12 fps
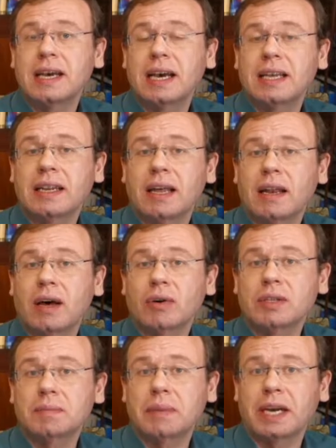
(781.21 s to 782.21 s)
and
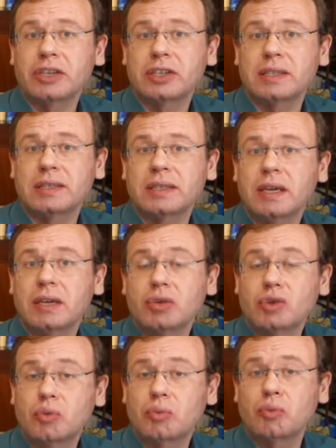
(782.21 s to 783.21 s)
allows patient
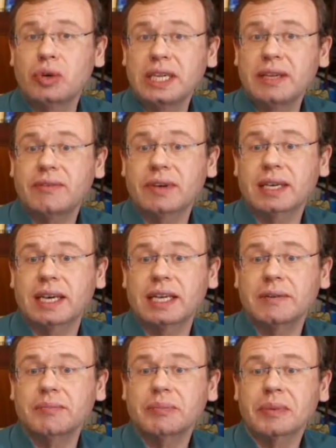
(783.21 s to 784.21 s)
to breathe
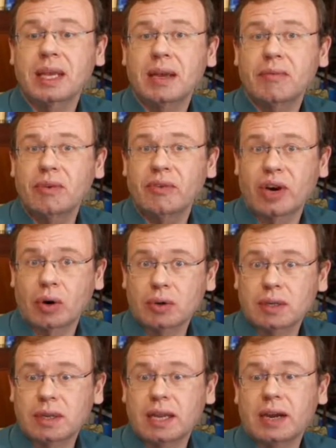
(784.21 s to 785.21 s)
again without
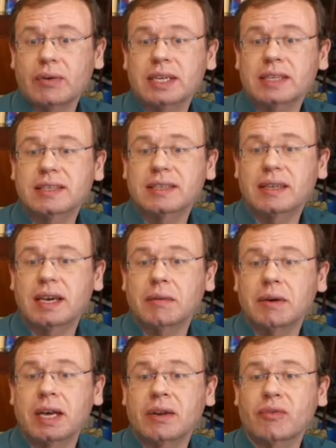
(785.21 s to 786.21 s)
the larynx.
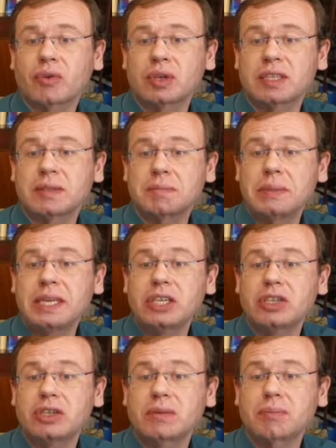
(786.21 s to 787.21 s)
And for
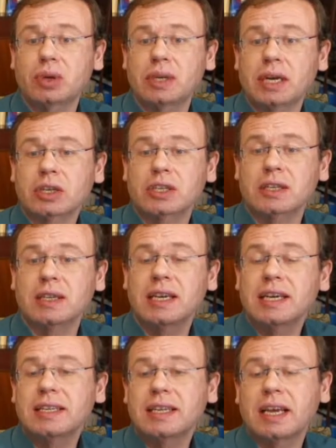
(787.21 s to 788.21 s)
speech production,
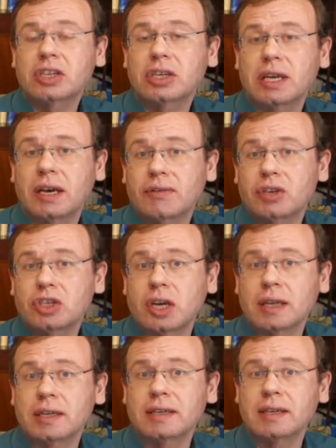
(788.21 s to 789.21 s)
they actually have a
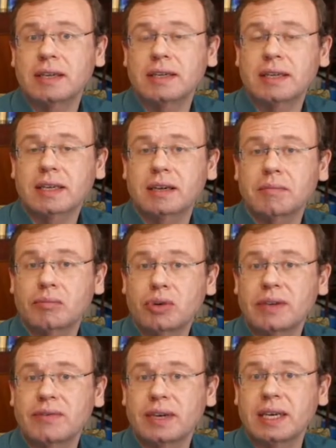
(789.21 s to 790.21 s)
shunt and they can
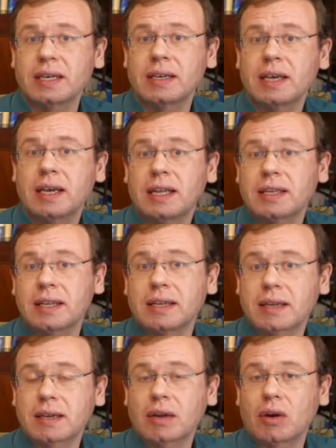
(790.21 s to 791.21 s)
breathe in, then
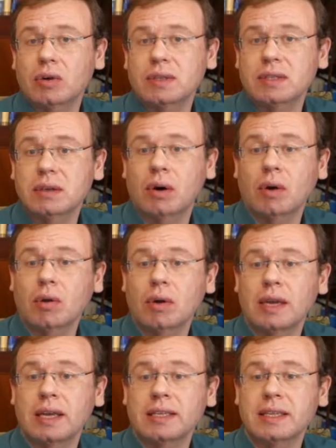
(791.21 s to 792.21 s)
they close the hole,
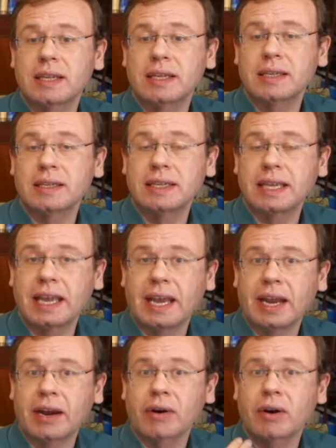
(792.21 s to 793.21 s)
and then the
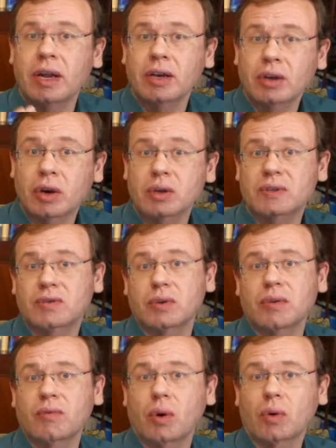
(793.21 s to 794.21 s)
air goes through
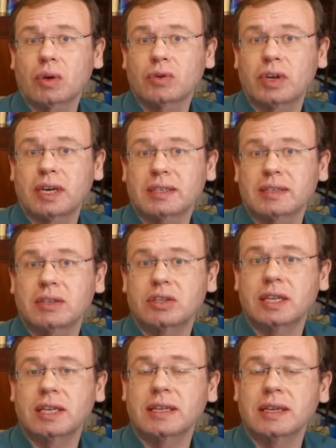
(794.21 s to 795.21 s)
the vocal tract such
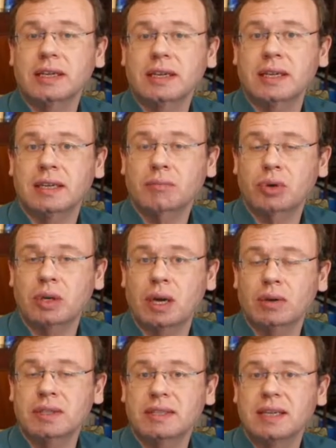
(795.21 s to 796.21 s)
that they can
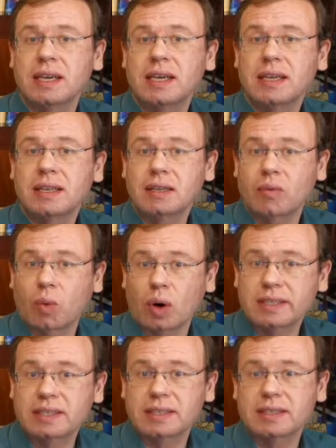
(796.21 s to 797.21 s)
pronounce the
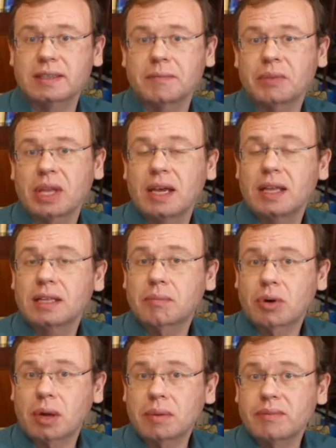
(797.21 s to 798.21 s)
voices. The
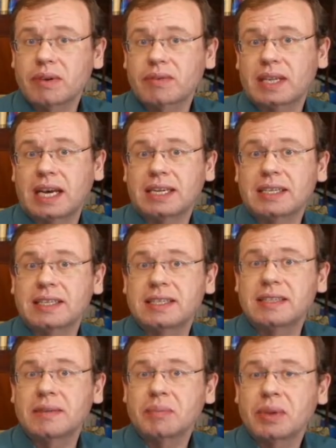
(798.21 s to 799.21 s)
problem with that
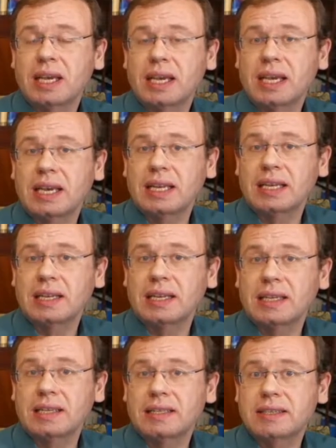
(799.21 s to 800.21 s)
is, it
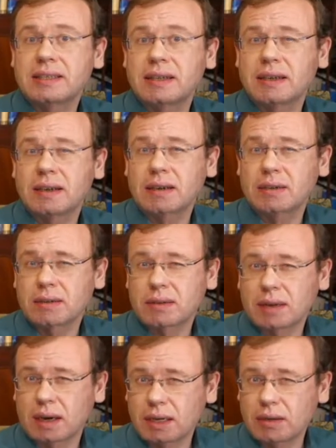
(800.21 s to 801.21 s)
is
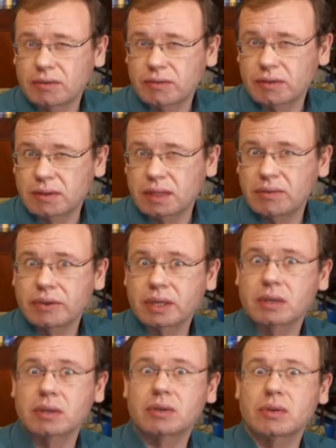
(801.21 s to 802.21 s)
kind of
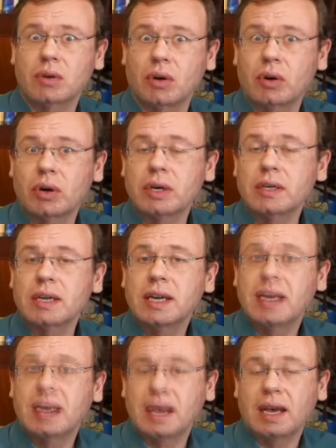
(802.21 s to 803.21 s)
difficult to learn,
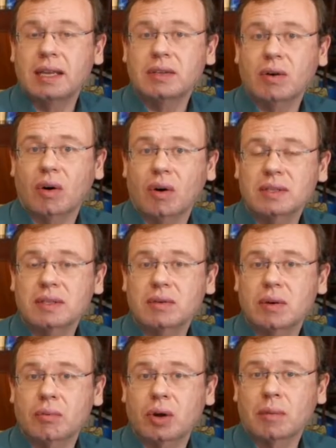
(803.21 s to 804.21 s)
and also
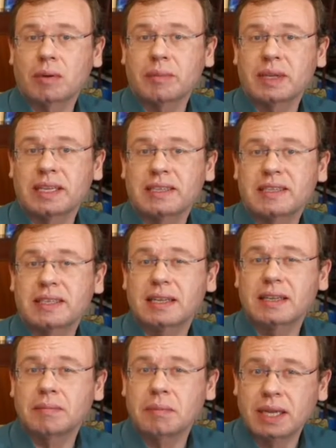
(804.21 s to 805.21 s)
a problem is that
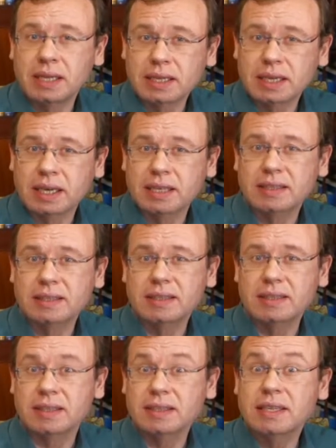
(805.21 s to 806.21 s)
in many cases
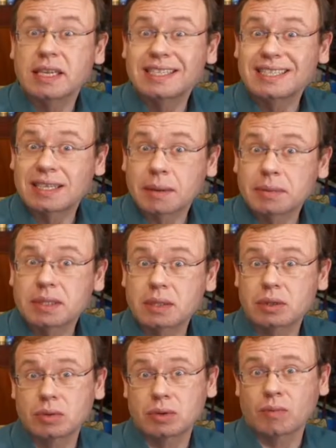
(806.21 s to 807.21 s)
this
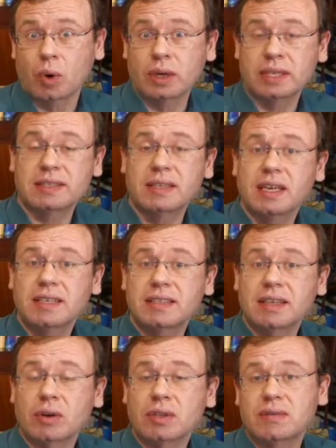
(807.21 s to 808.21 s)
substitute voice
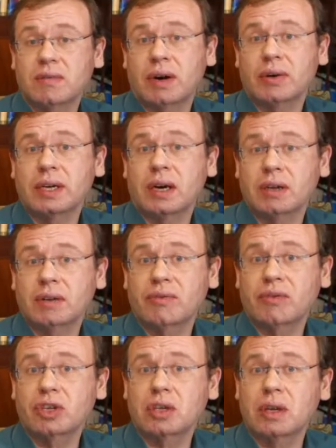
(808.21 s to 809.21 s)
sounds very
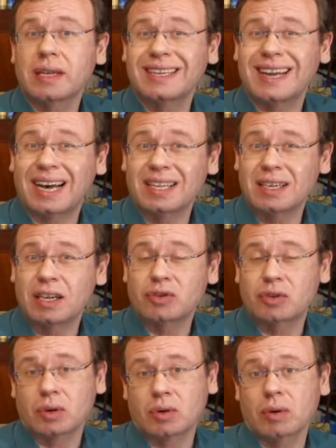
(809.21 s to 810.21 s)
artificial and
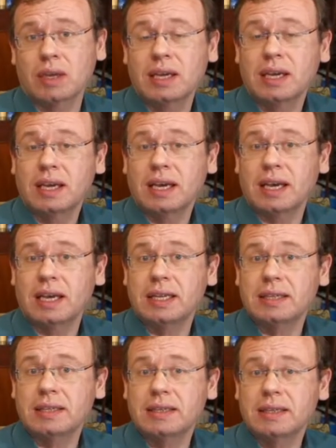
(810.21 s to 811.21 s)
unnatural,
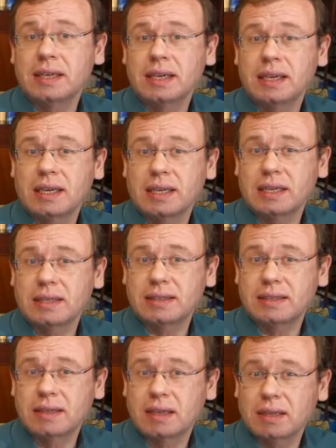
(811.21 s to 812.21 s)
and
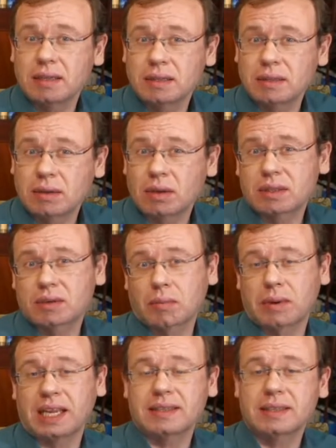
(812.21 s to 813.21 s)
it's not so
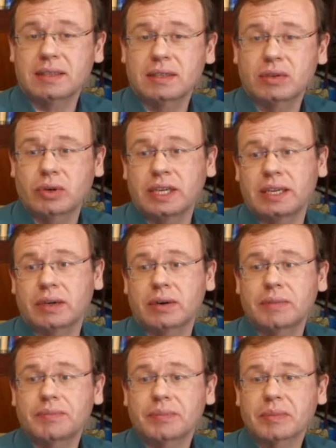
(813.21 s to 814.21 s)
pleasant to hear.